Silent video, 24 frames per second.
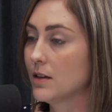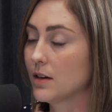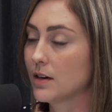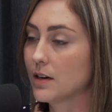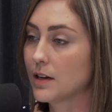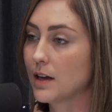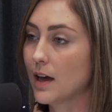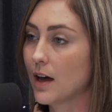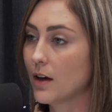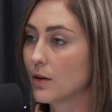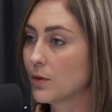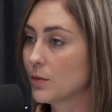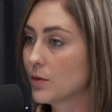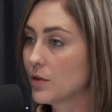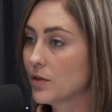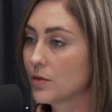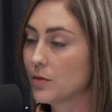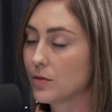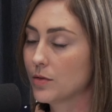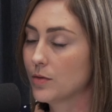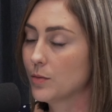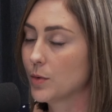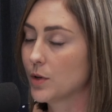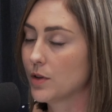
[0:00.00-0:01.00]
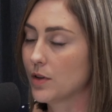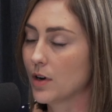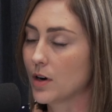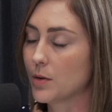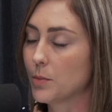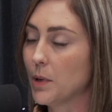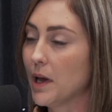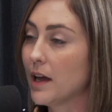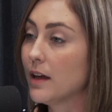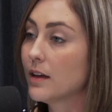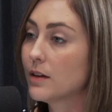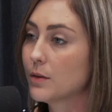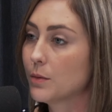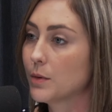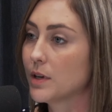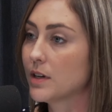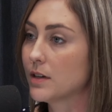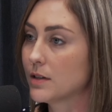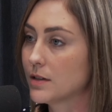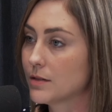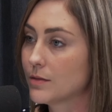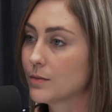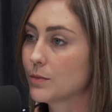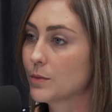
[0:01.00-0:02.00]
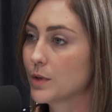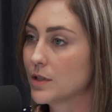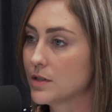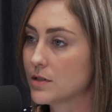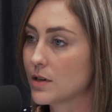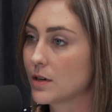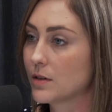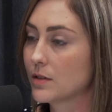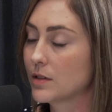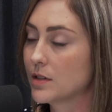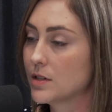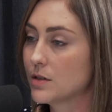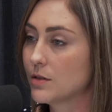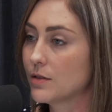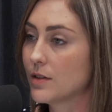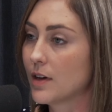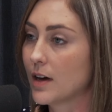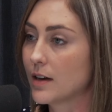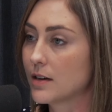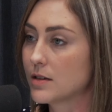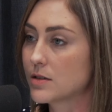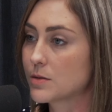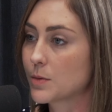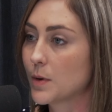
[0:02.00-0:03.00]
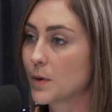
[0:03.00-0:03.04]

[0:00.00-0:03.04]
their account with our bank. We certainly do that as